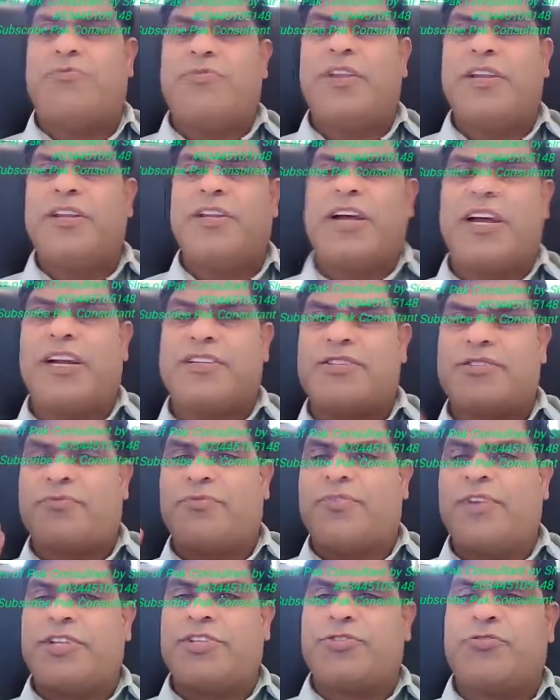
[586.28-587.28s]
will
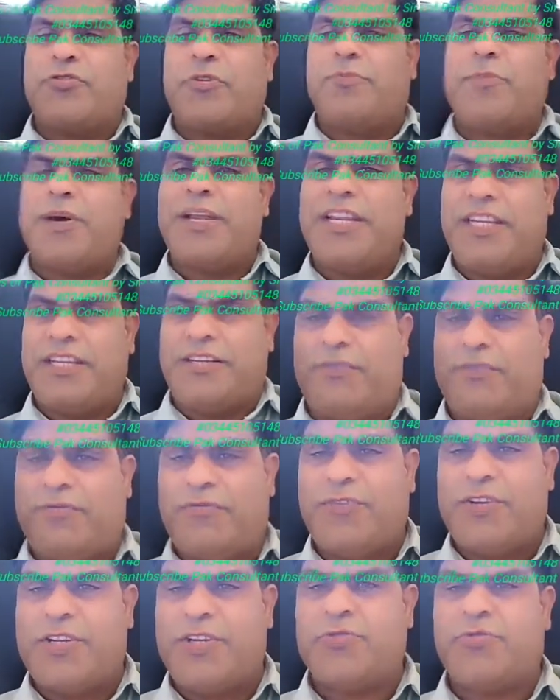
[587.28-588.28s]
not waste your money
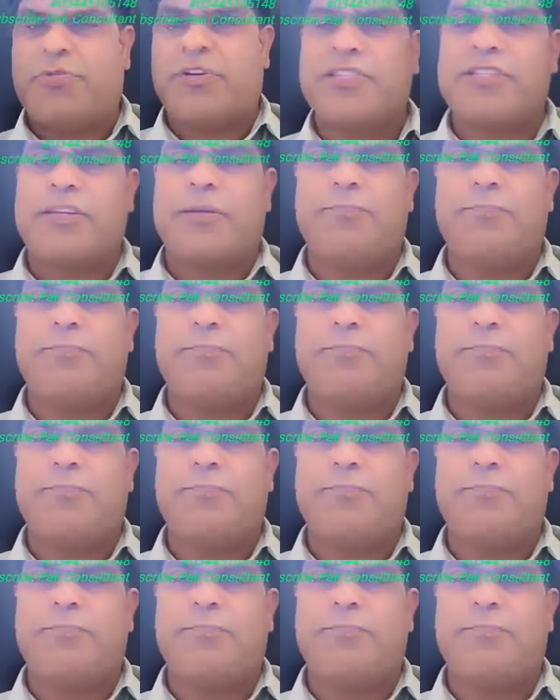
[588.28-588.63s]
which you are